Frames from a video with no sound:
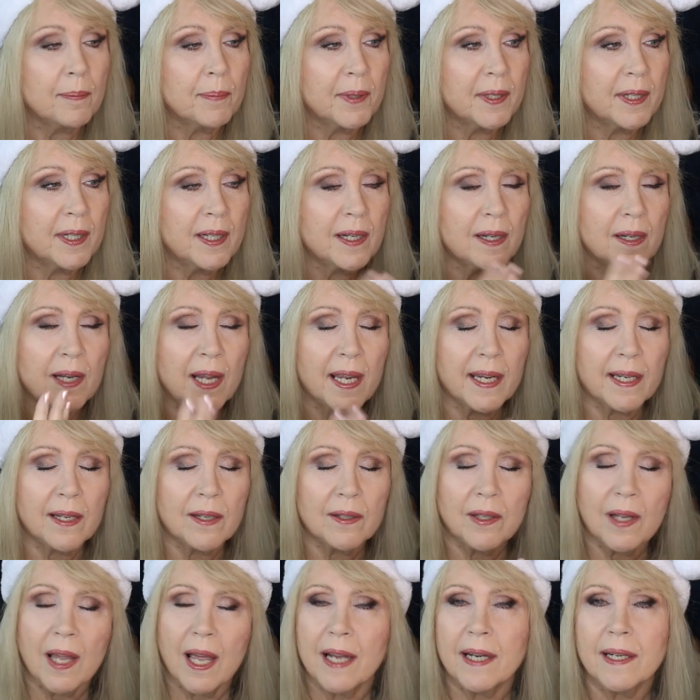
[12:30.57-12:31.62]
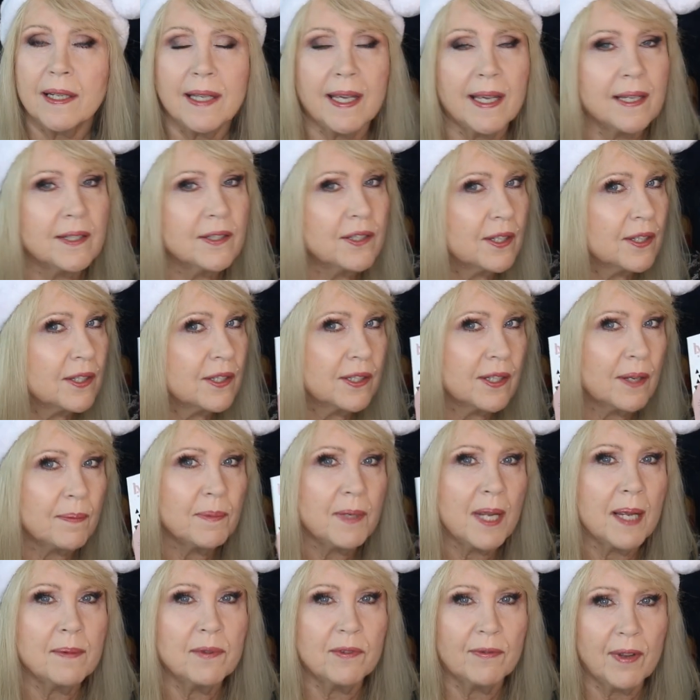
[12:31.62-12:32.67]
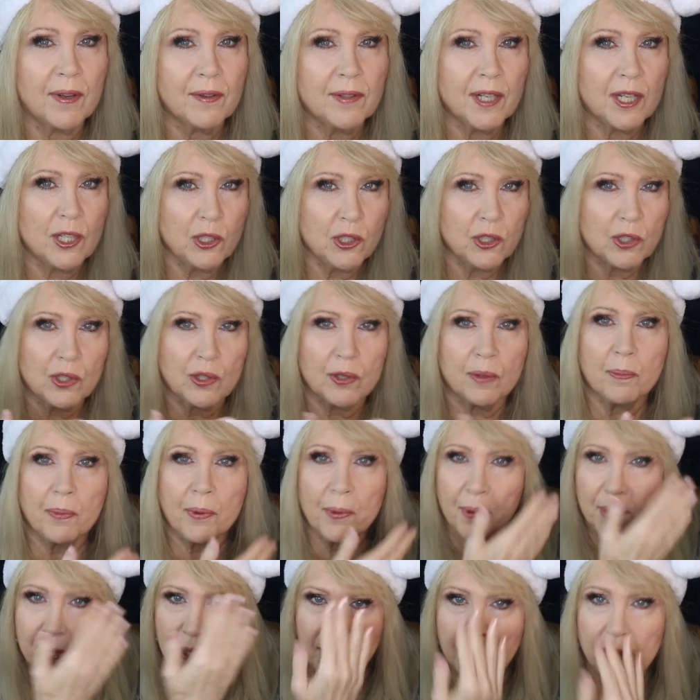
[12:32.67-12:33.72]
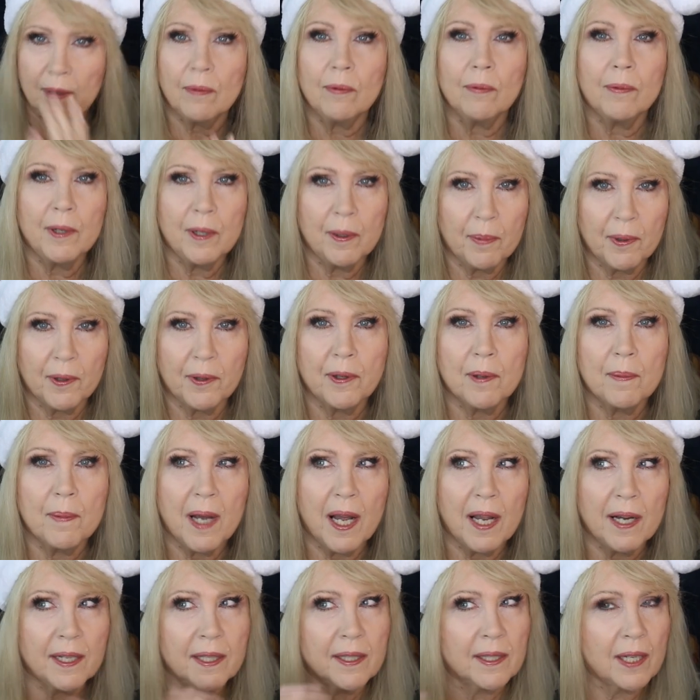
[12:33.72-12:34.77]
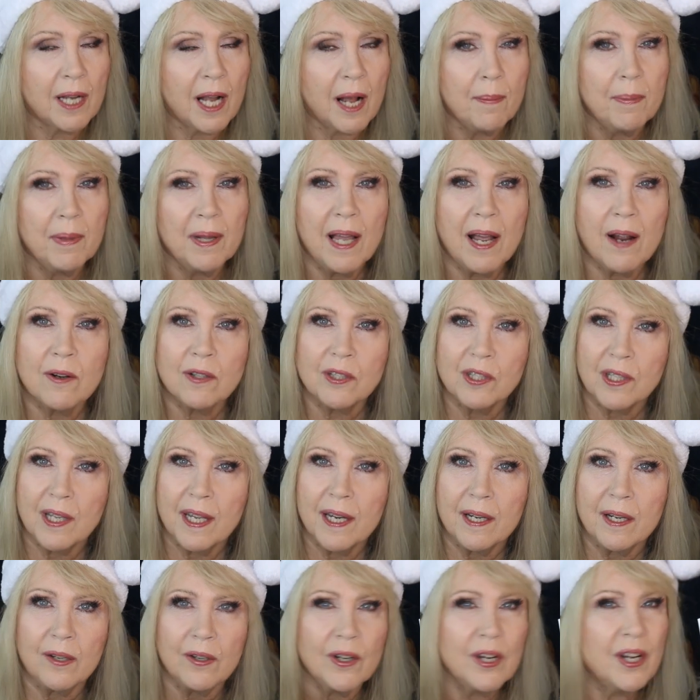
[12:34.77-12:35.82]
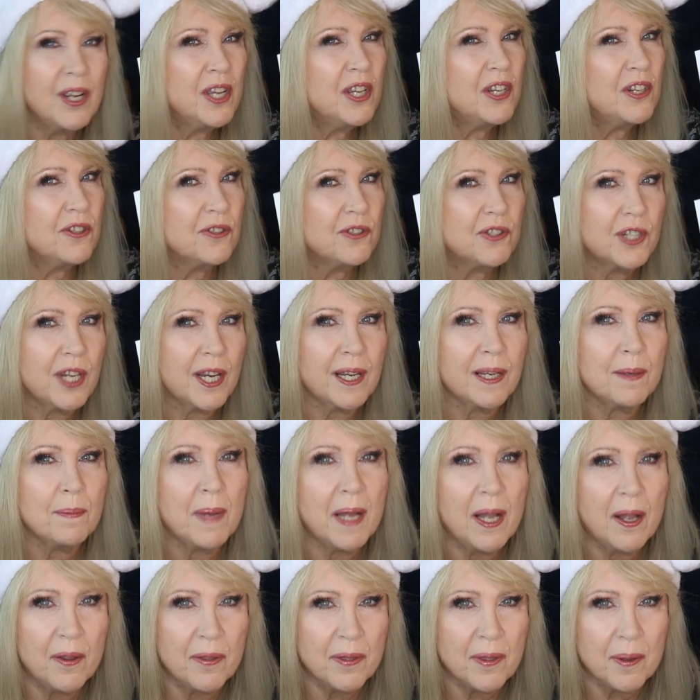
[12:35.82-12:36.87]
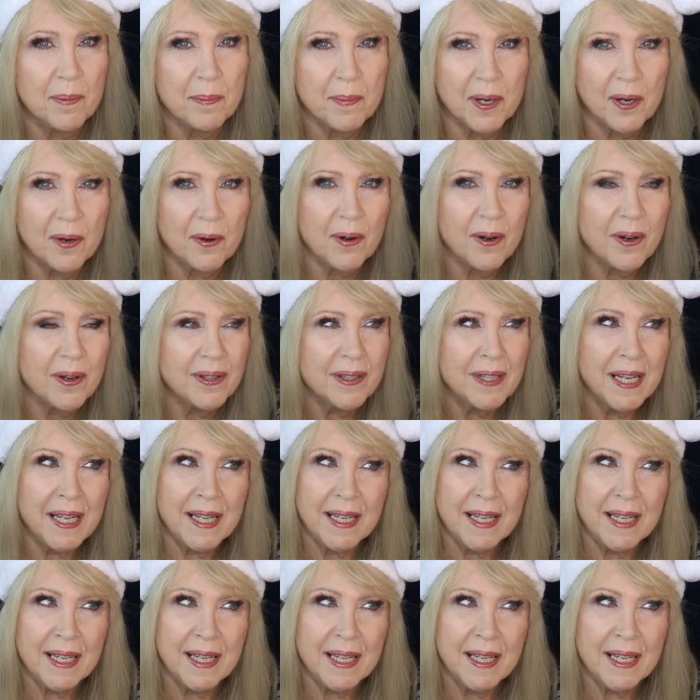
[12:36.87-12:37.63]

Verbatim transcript: But in like a lot of cases, sometimes foundations look pretty when you put them on, and a couple hours later, you check them out in the mirror